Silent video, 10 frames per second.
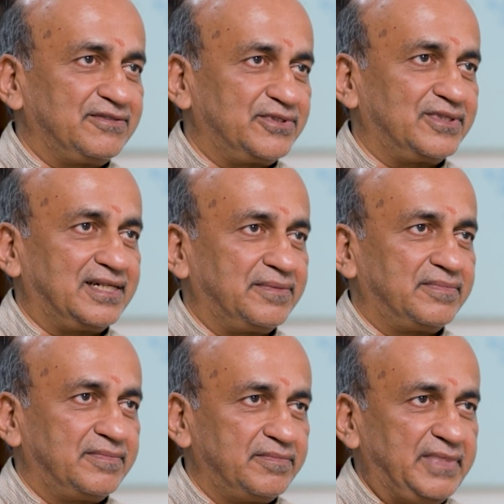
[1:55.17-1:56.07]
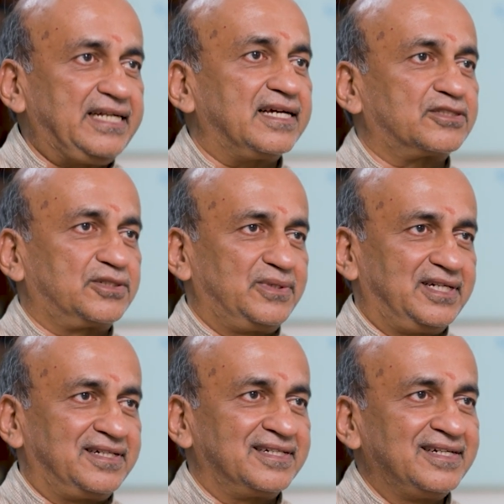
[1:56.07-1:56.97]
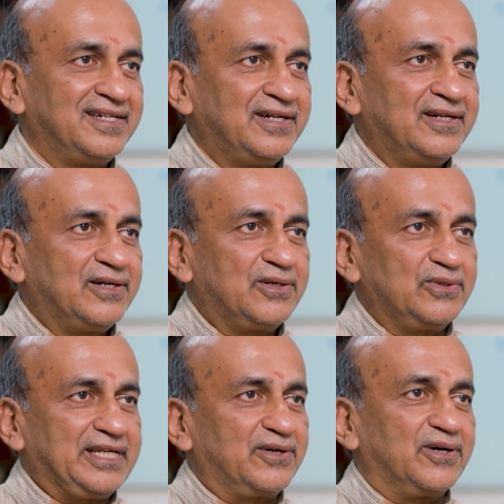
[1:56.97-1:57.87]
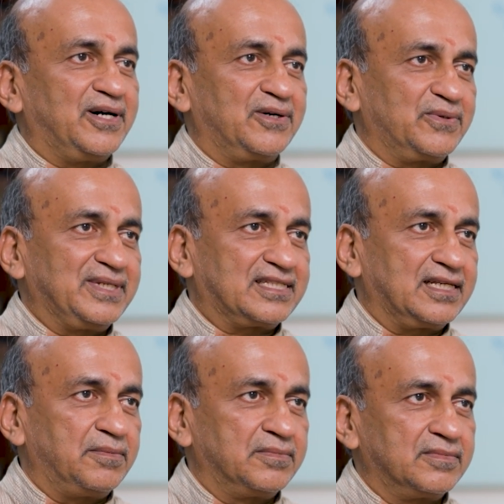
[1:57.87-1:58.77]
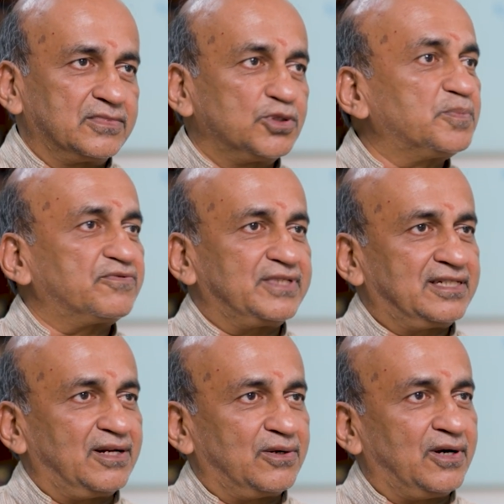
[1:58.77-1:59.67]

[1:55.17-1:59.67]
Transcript: If you're a BTech student, do they go out with some superficial